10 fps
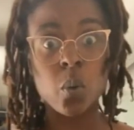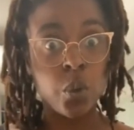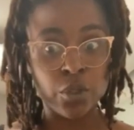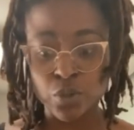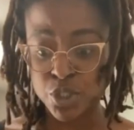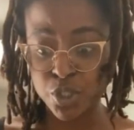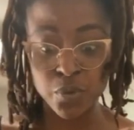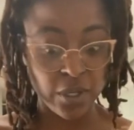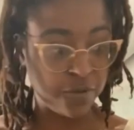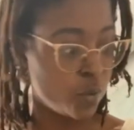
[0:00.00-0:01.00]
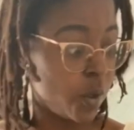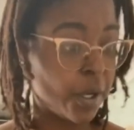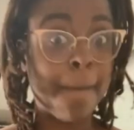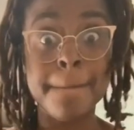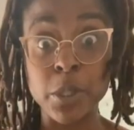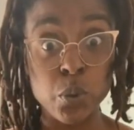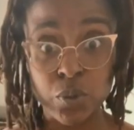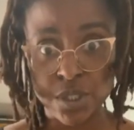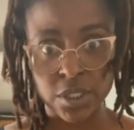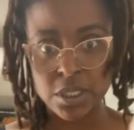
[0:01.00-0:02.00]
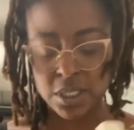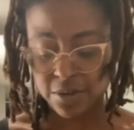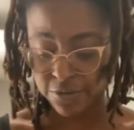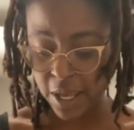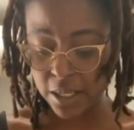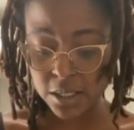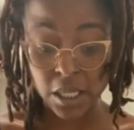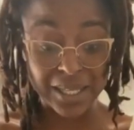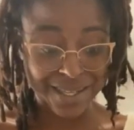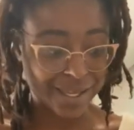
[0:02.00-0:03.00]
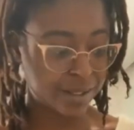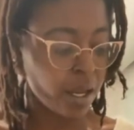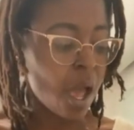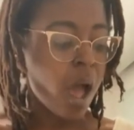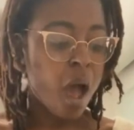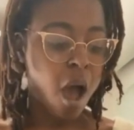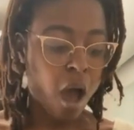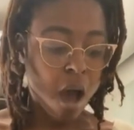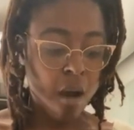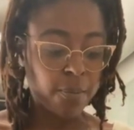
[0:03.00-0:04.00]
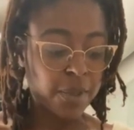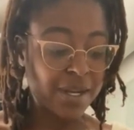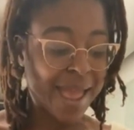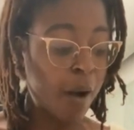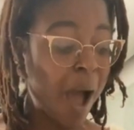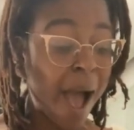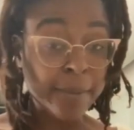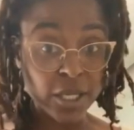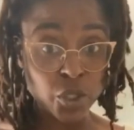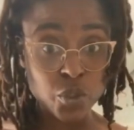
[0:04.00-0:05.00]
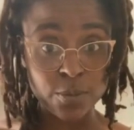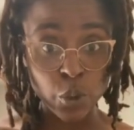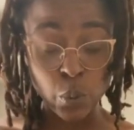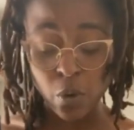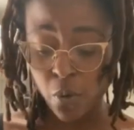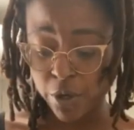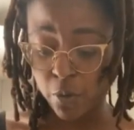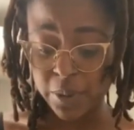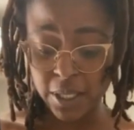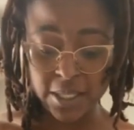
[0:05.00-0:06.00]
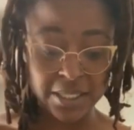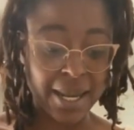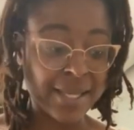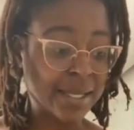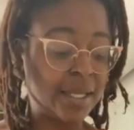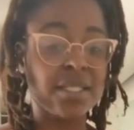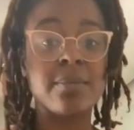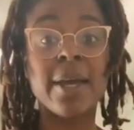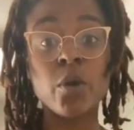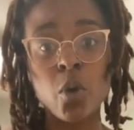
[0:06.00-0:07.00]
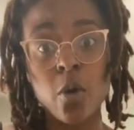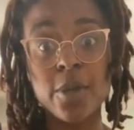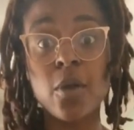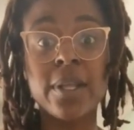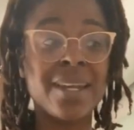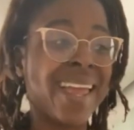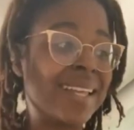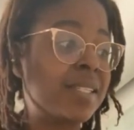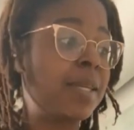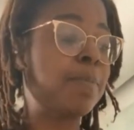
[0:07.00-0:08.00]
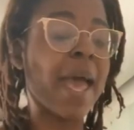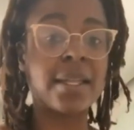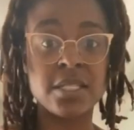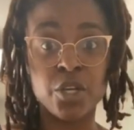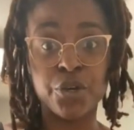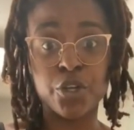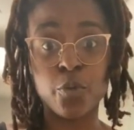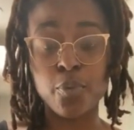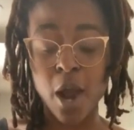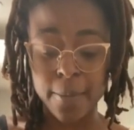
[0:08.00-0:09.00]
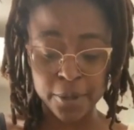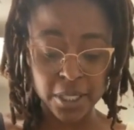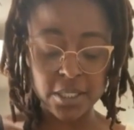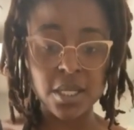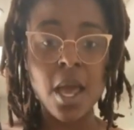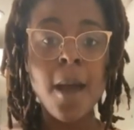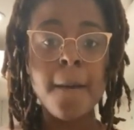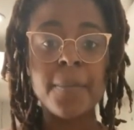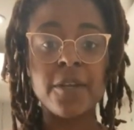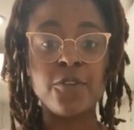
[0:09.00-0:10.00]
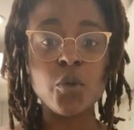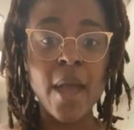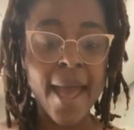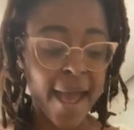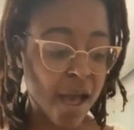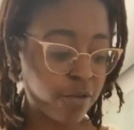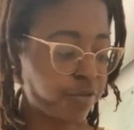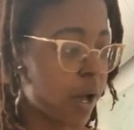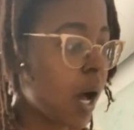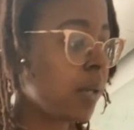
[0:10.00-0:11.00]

will do if you want to boost the effect again. Now, I'm going to use manuka oil because it has antimicrobial and antibacterial properties. But if you have